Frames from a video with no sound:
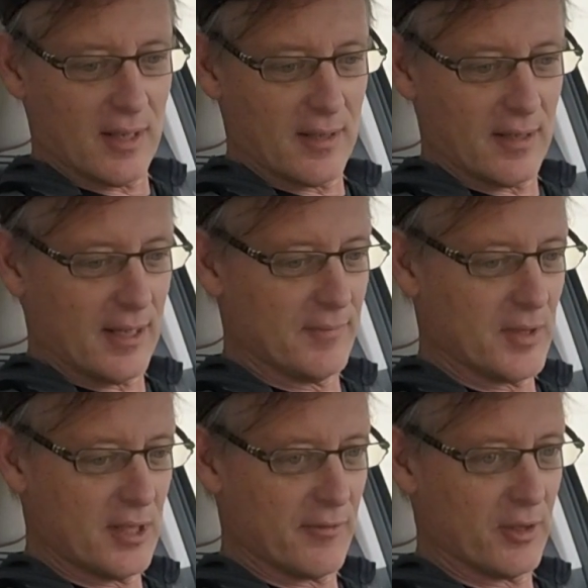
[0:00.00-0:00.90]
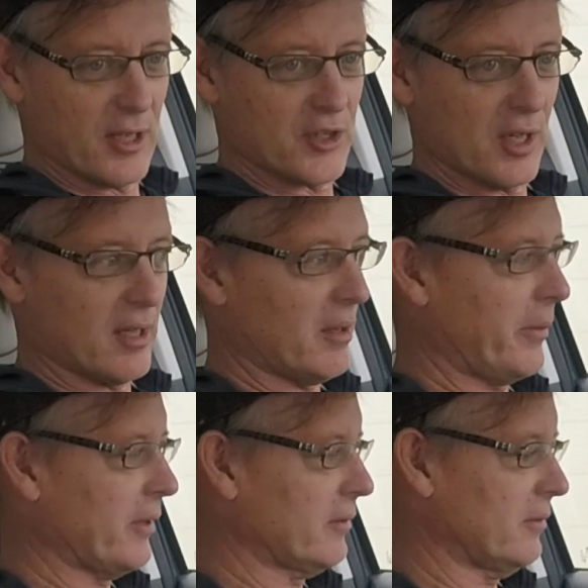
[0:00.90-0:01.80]
Hyundai, to differentiate it a
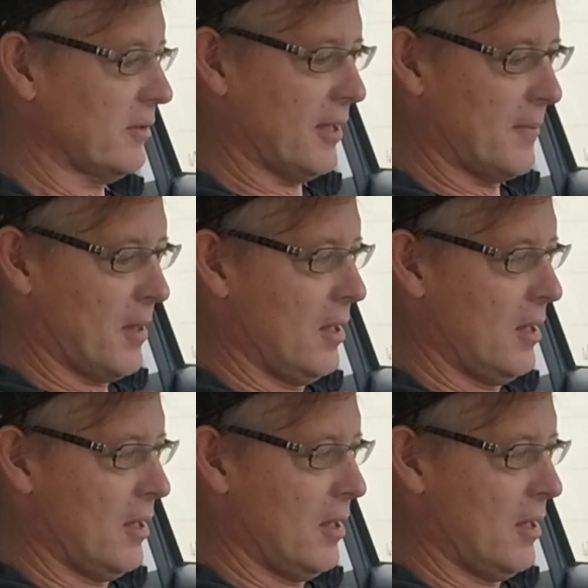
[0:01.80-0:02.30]
bit. Okay.